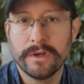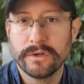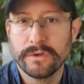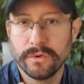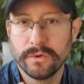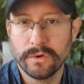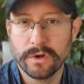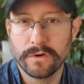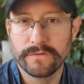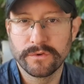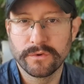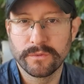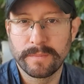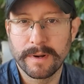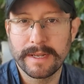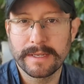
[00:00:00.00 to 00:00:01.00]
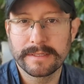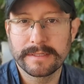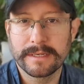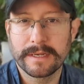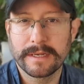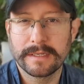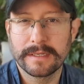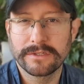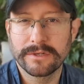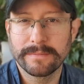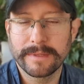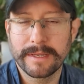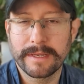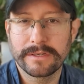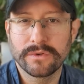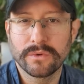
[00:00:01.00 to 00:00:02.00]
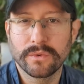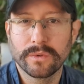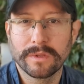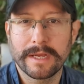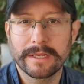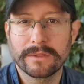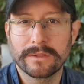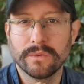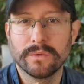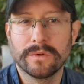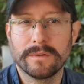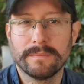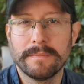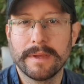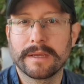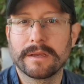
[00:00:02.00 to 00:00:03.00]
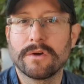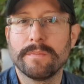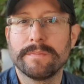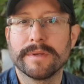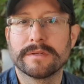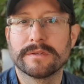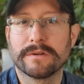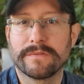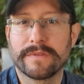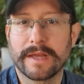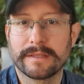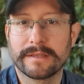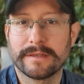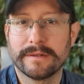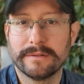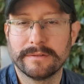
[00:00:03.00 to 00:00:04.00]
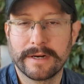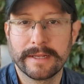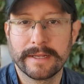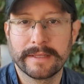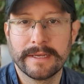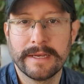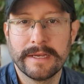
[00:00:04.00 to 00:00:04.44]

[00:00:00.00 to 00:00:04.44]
you love your plants and sometimes you would like to make copies of that, right?